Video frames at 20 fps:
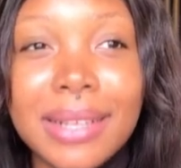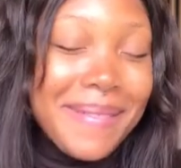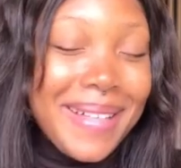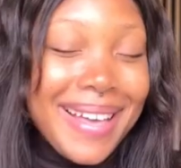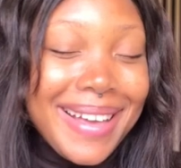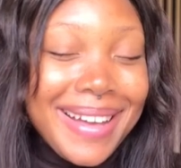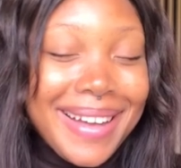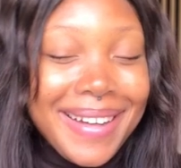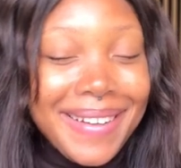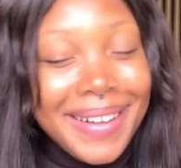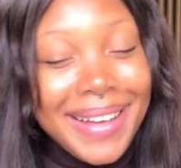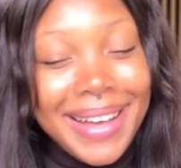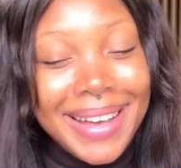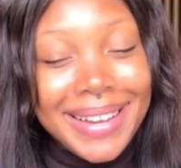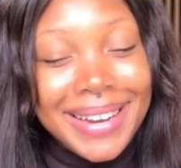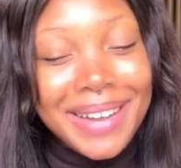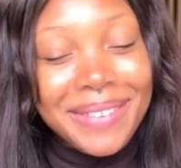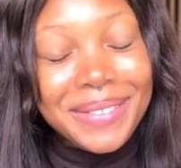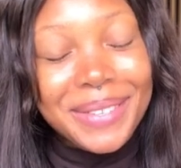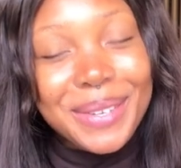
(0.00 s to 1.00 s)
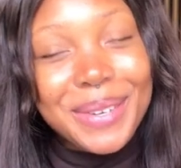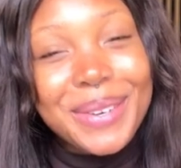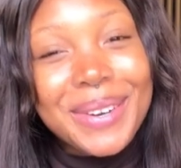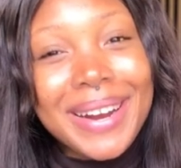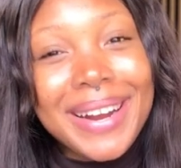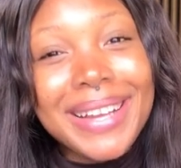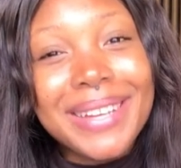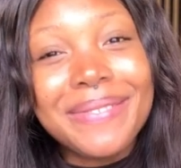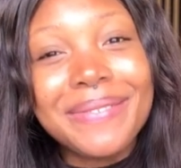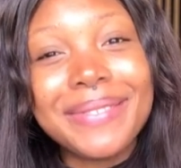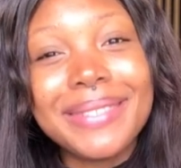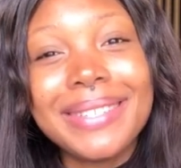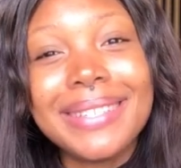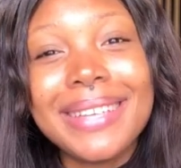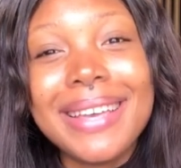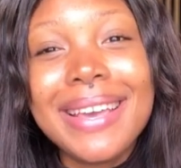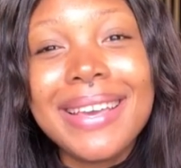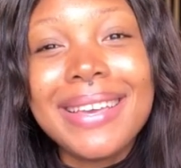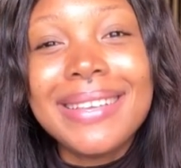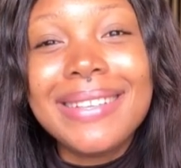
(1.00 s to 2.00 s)
And I kind, after crying for
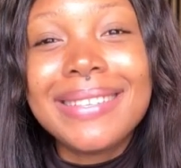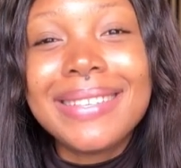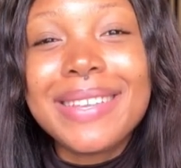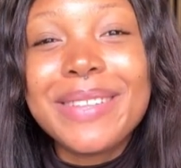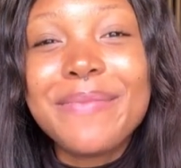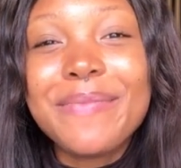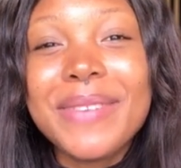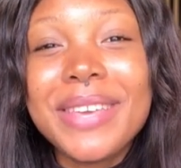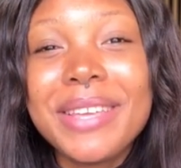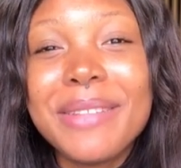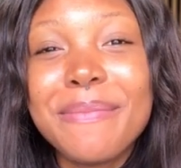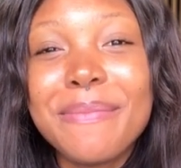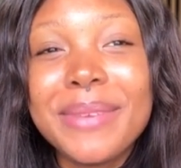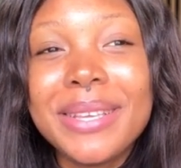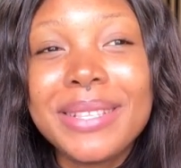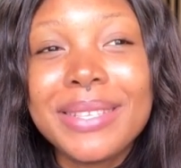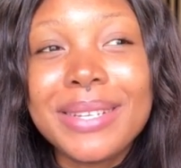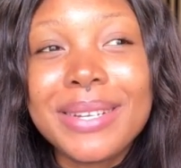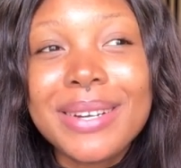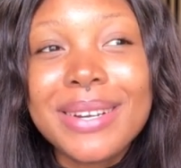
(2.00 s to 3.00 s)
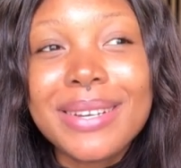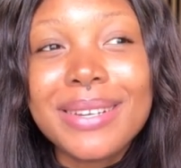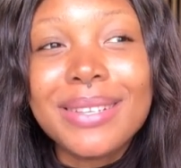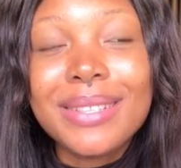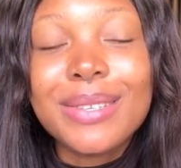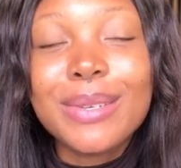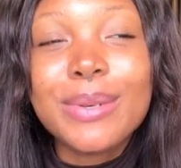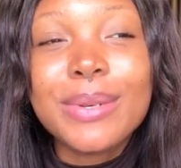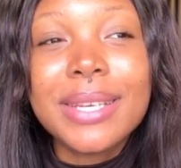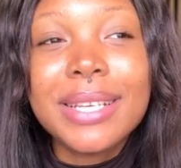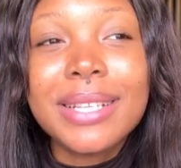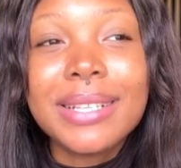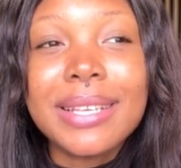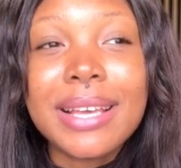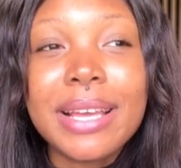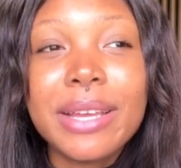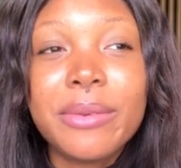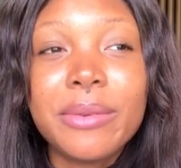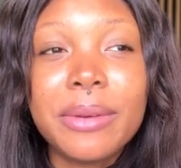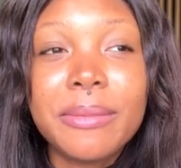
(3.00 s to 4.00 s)
days and being bitter and not talking to
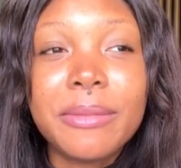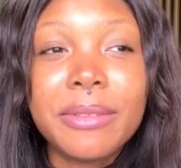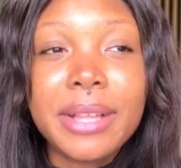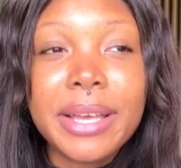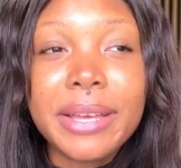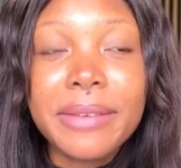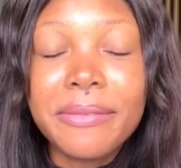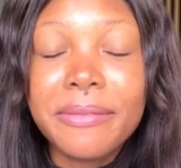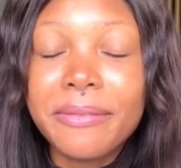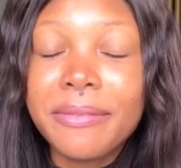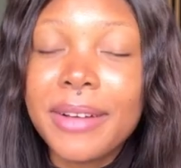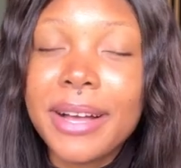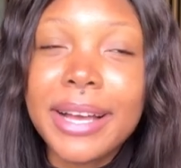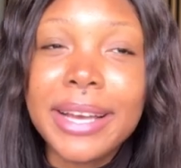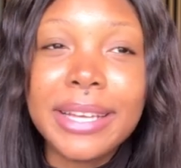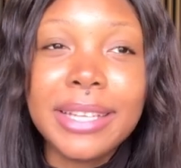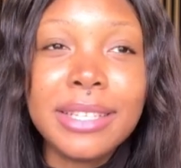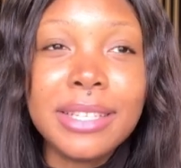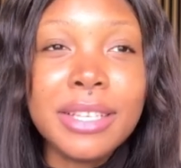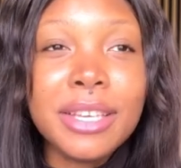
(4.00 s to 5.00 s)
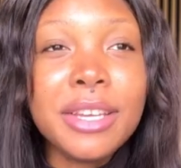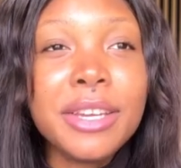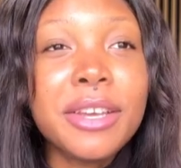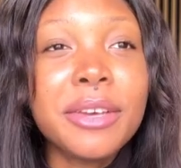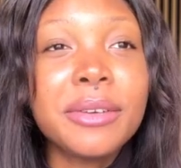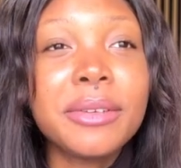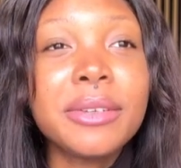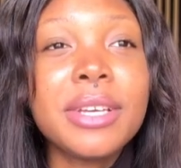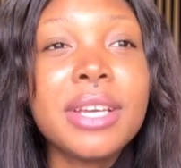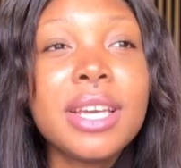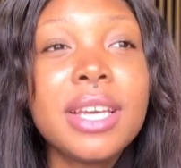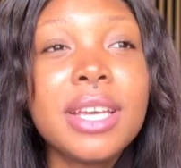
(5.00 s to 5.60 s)
anyone, I'm like, fine, you know,